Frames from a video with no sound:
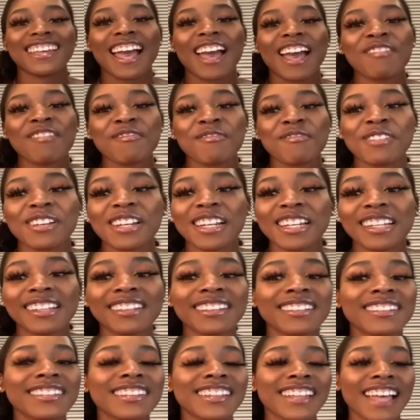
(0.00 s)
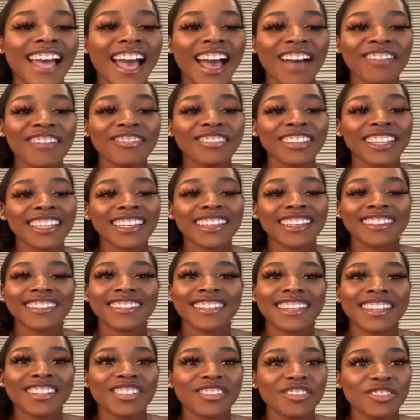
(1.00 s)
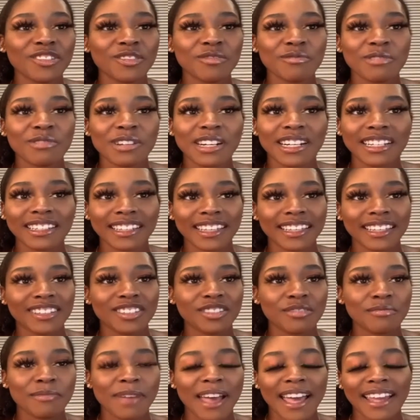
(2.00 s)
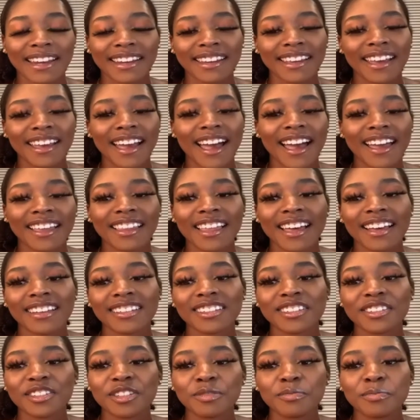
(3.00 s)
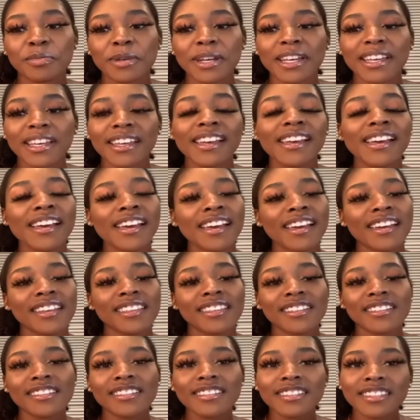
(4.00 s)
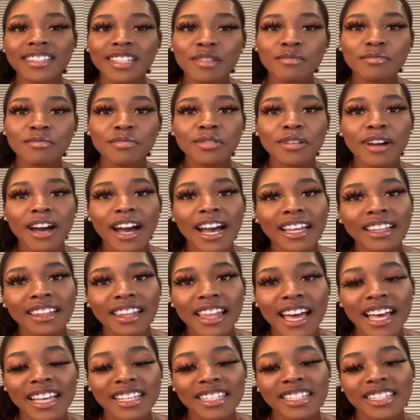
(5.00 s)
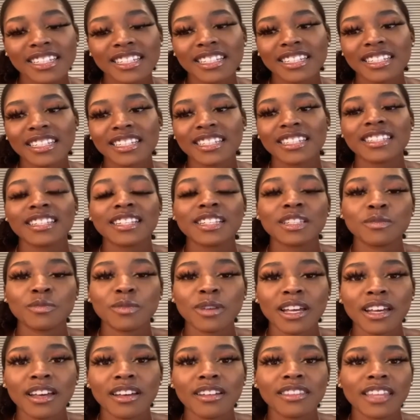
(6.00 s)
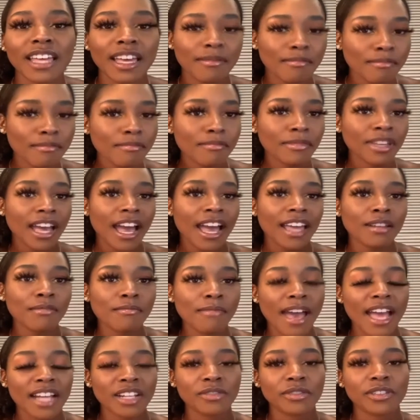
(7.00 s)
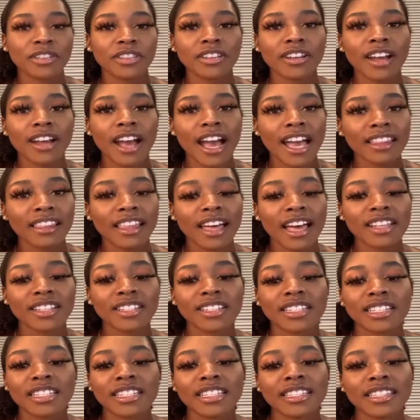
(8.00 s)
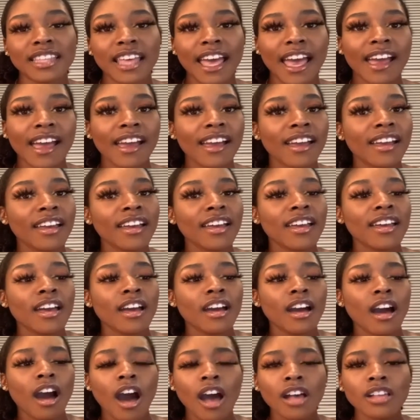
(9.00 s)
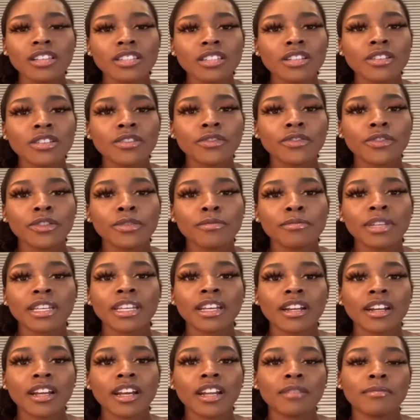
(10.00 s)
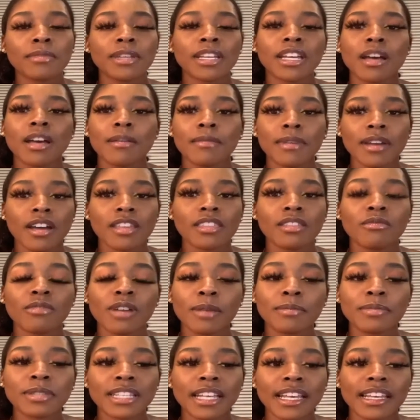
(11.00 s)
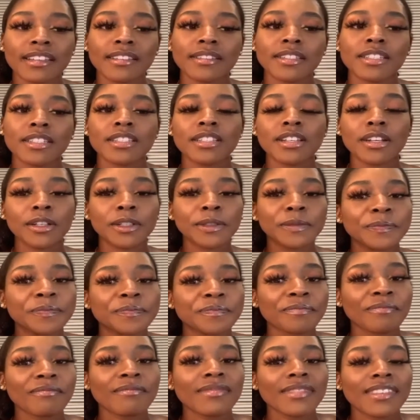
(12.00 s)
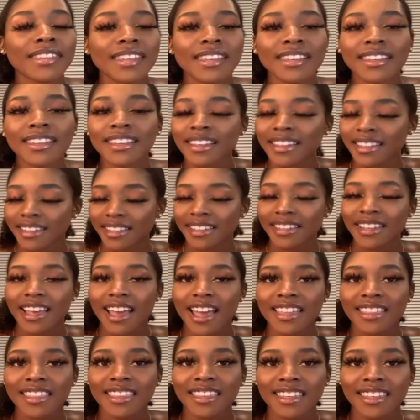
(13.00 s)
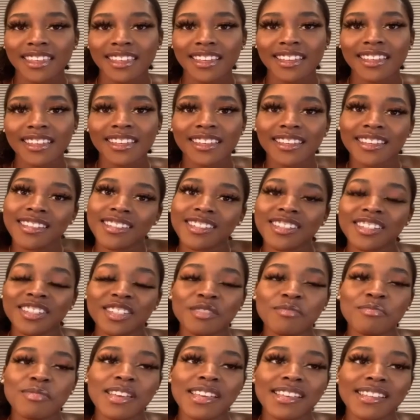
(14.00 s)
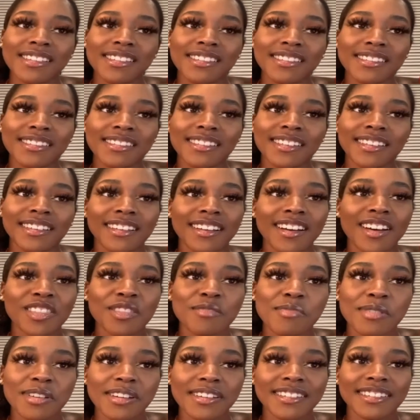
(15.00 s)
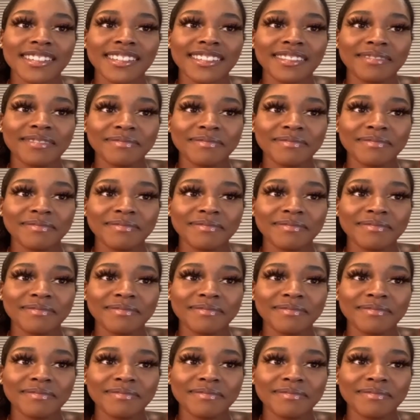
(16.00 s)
So obviously I wouldn't have like a 10-year-old wearing like dramatic eyelashes, but there's simple eyelashes as well that kind of match with your eyelashes that also for me are going to be coming on the website. So I think it just depends on the person.